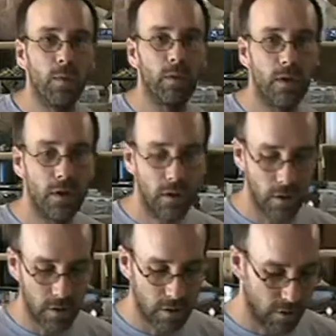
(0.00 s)
The people that
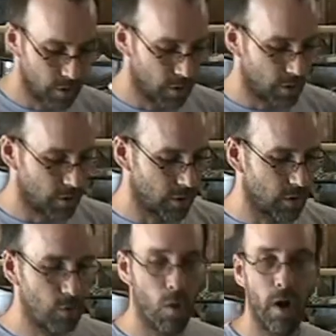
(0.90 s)
you
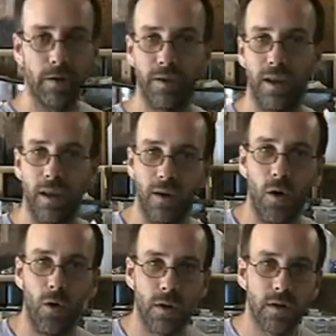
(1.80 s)
want to take
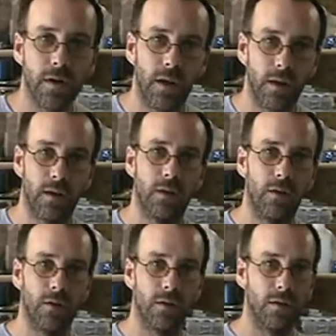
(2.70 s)
notice, like,
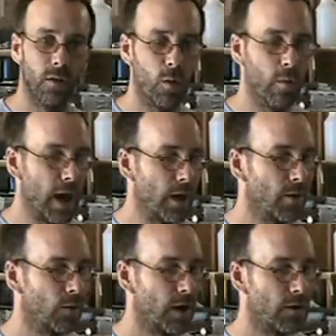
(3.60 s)
you know, the old
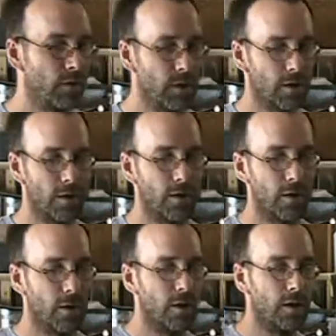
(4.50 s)
man or whatever, you
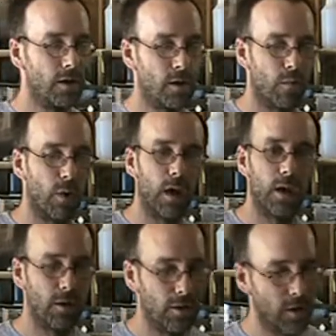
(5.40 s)
know, they'll come
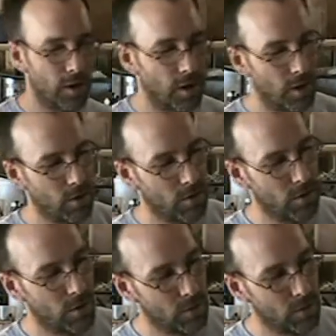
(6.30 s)
by and kind of,